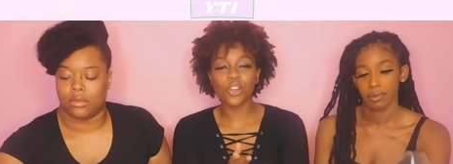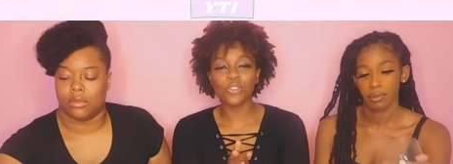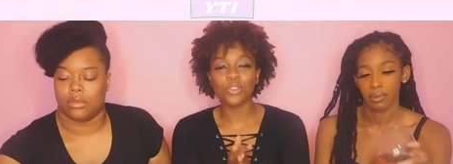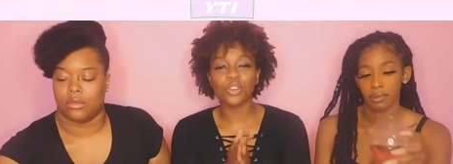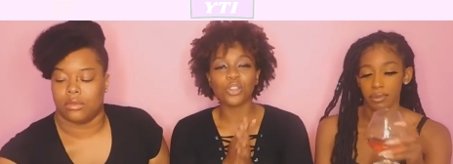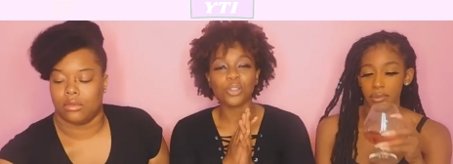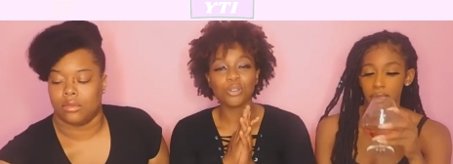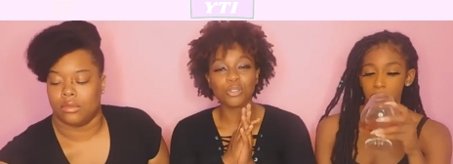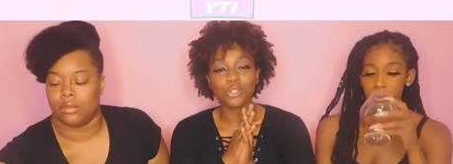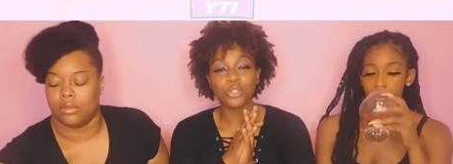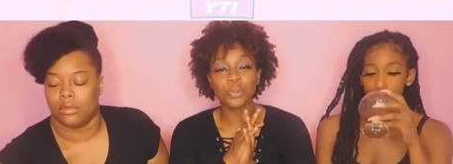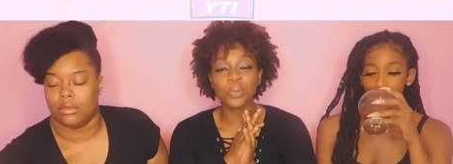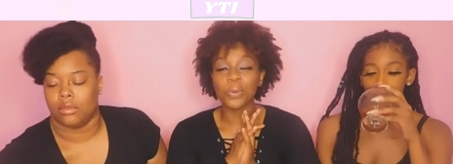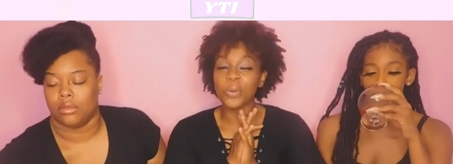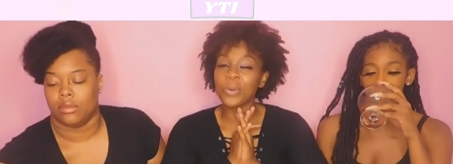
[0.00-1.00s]
Speaker 1: off with a
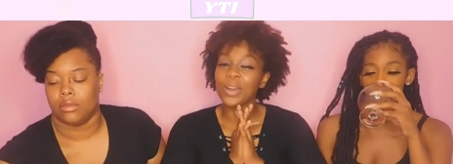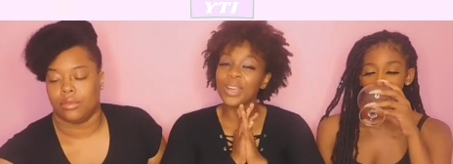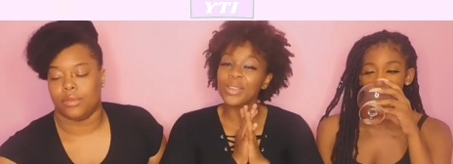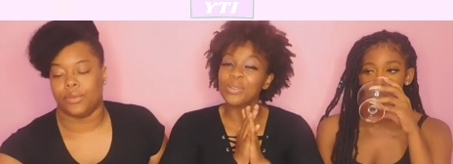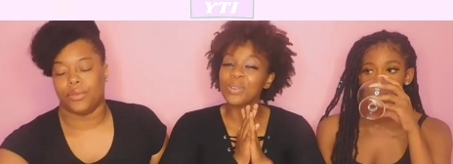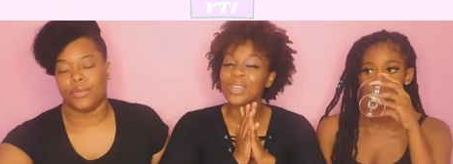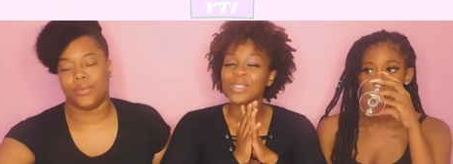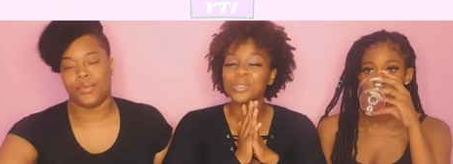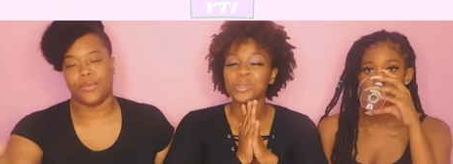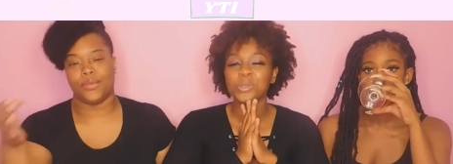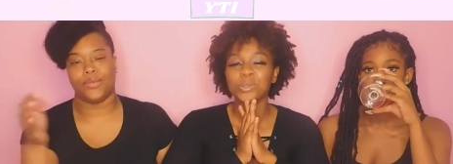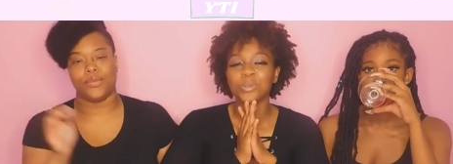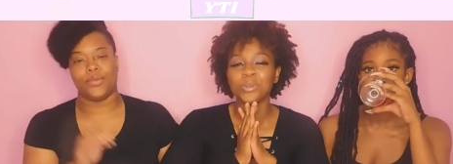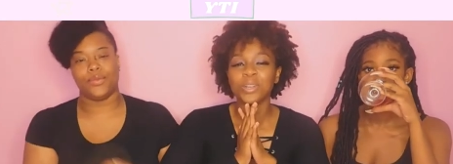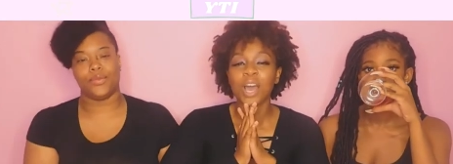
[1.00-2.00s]
YouTube, or you can
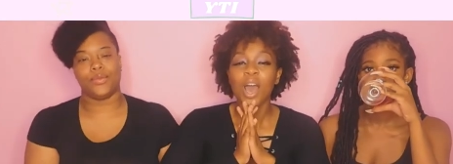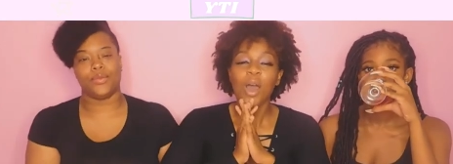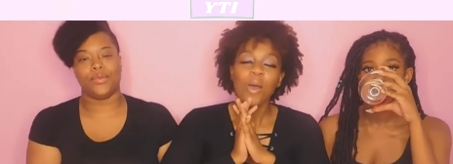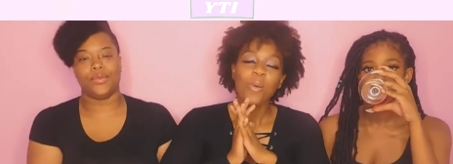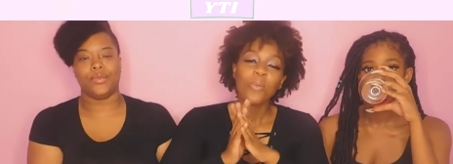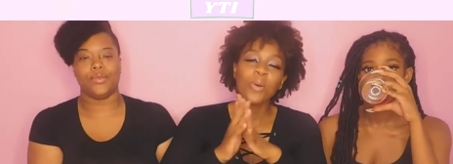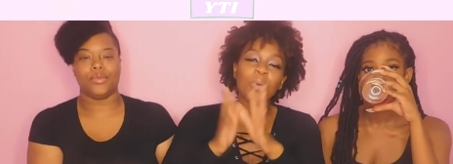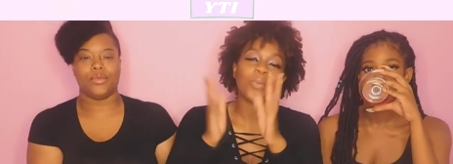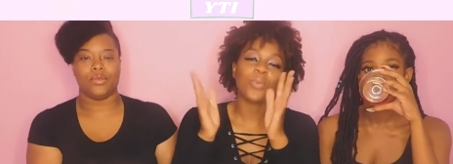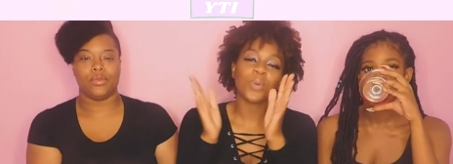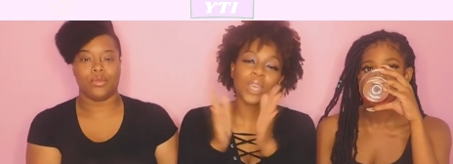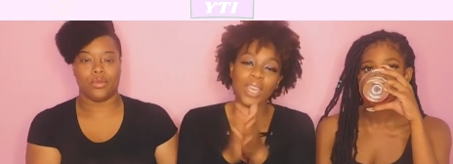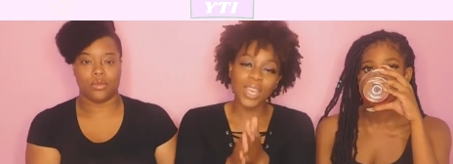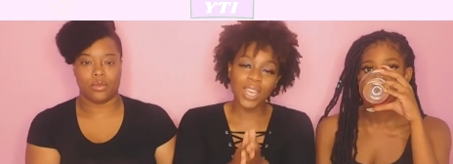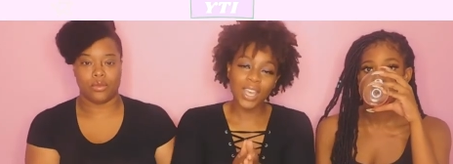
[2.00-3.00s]
do what
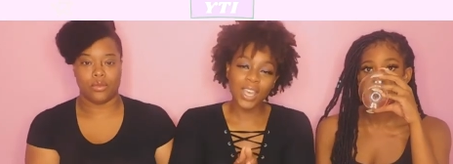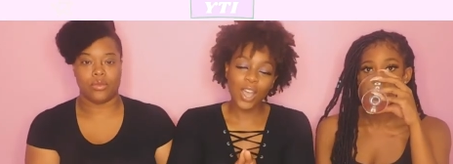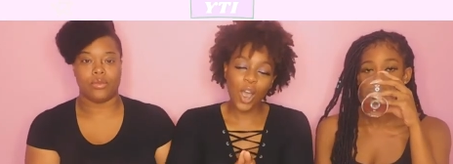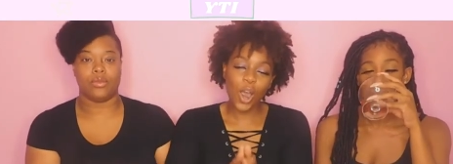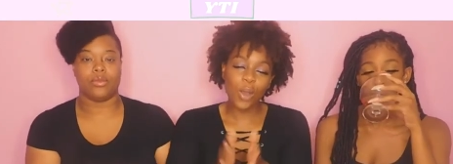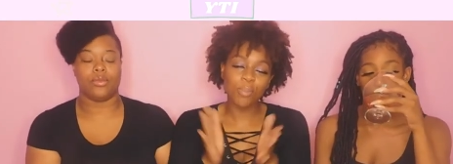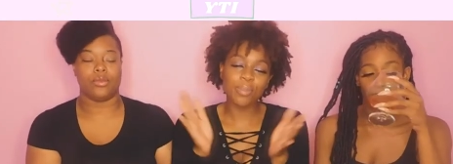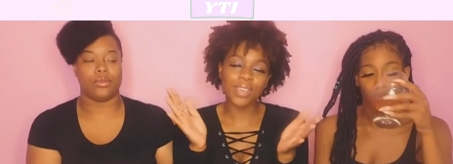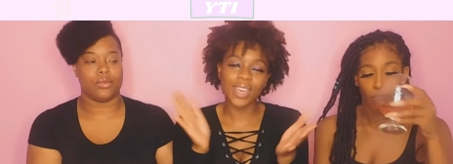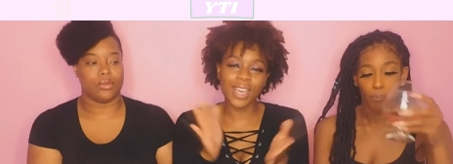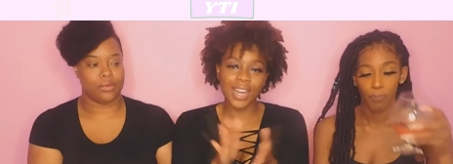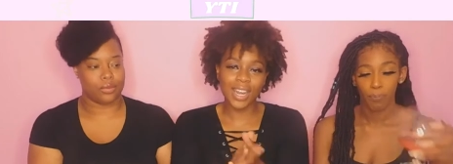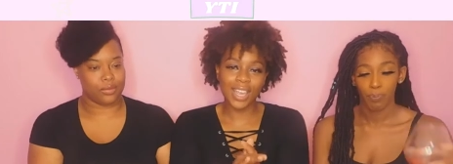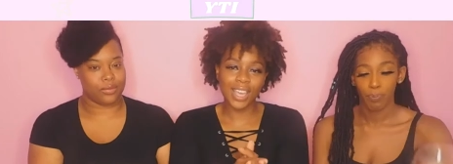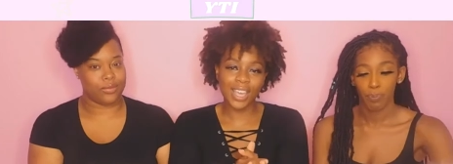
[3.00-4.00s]
we are
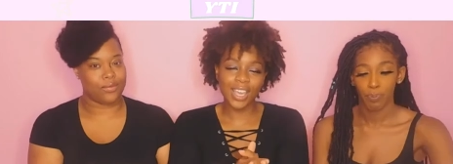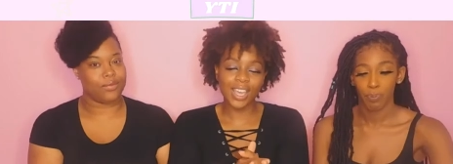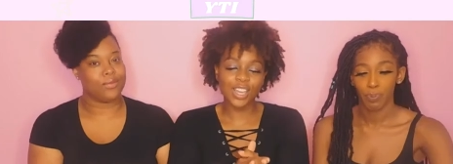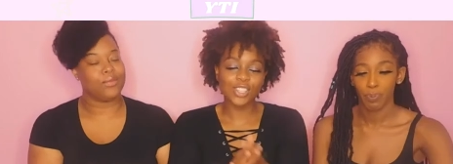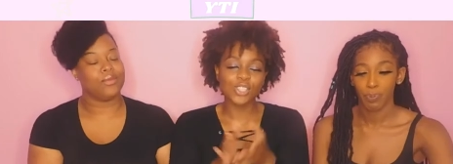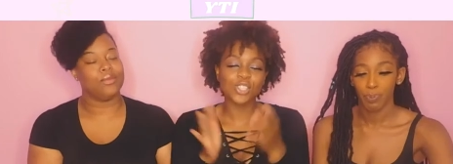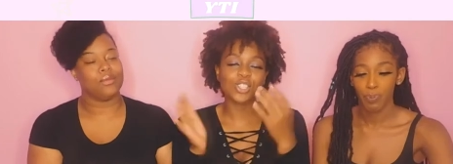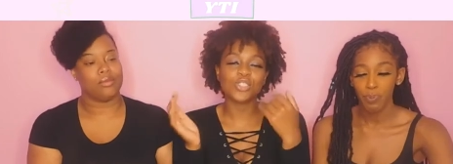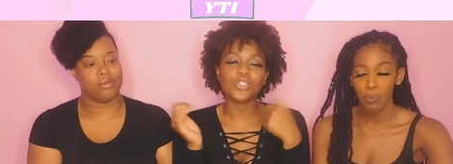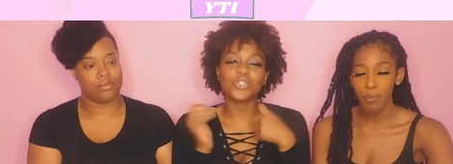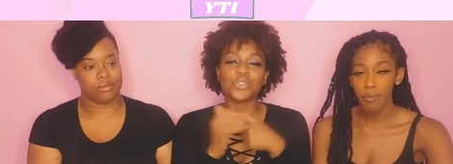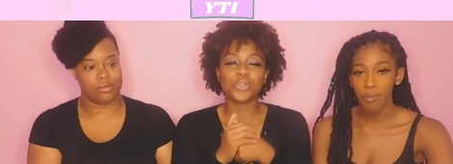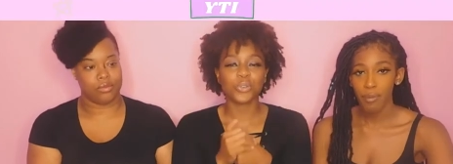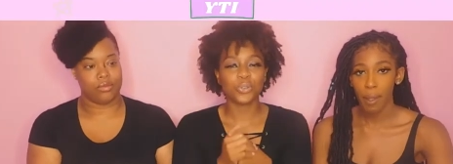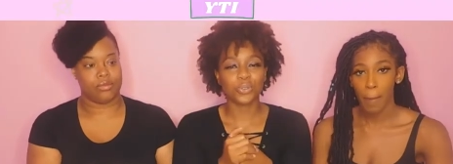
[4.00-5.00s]
beginning to
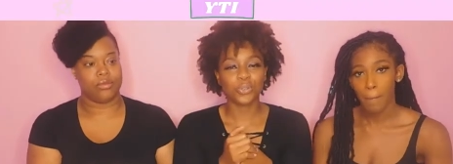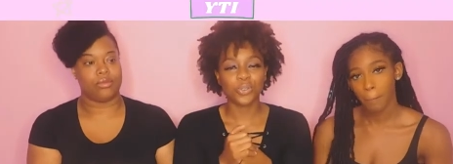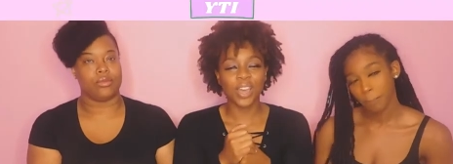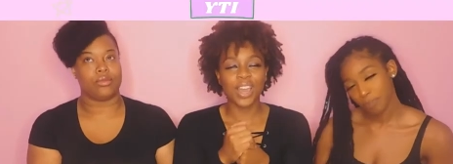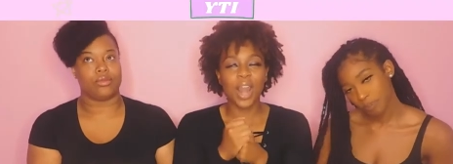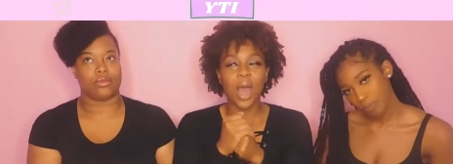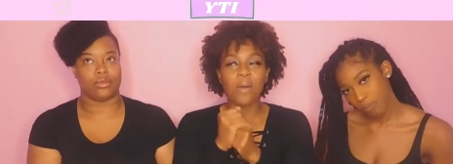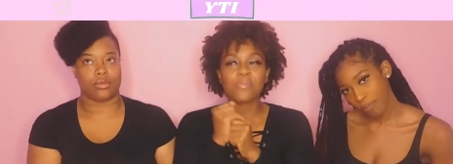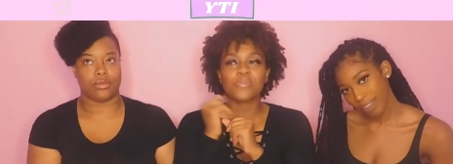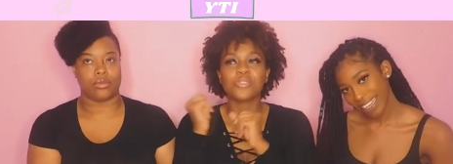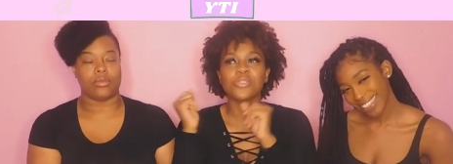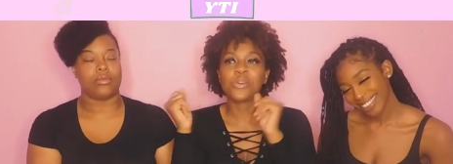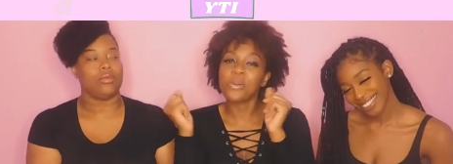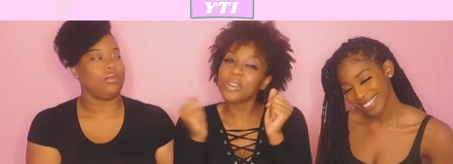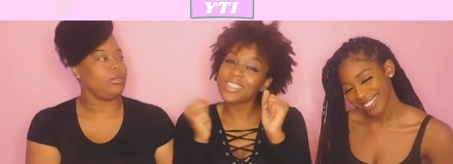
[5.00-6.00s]
do, and I'm
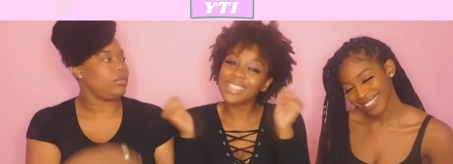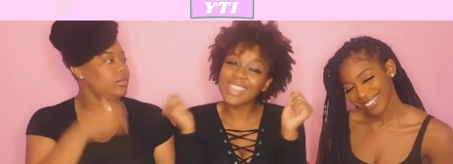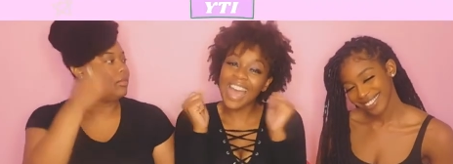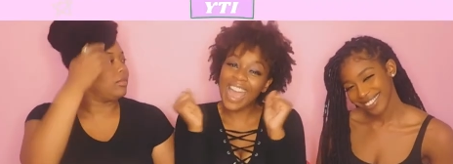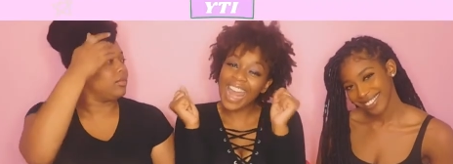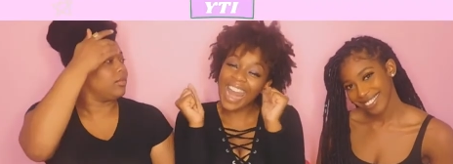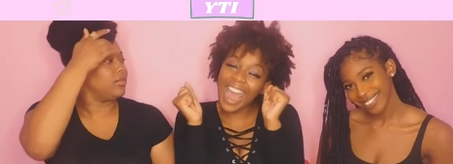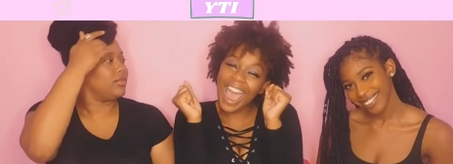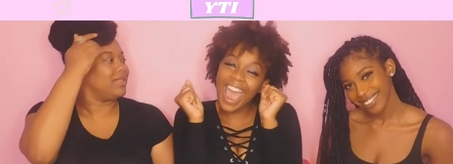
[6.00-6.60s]
so excited.